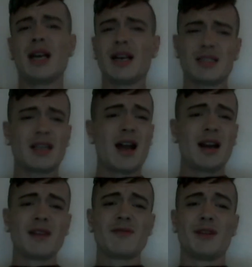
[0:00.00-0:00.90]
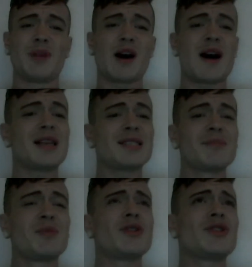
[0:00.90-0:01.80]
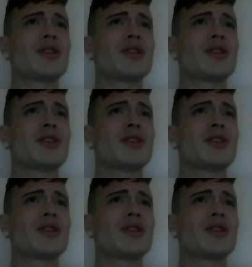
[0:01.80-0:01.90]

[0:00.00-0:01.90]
is that even possible?